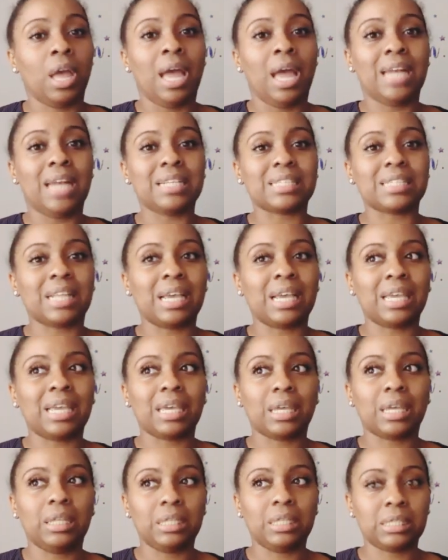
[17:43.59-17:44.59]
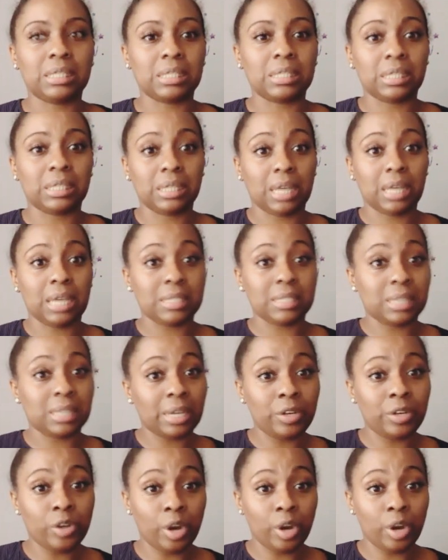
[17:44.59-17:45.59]
And it's like, listen, I
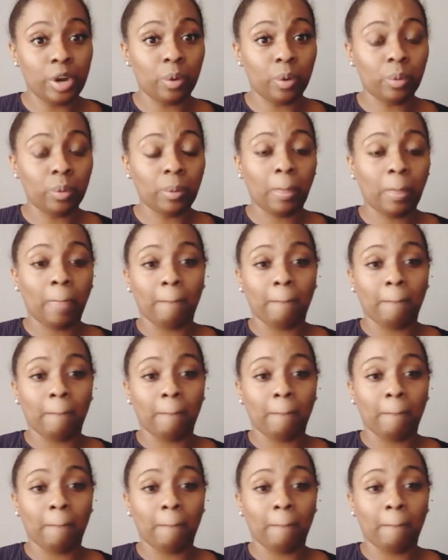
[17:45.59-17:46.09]
said no.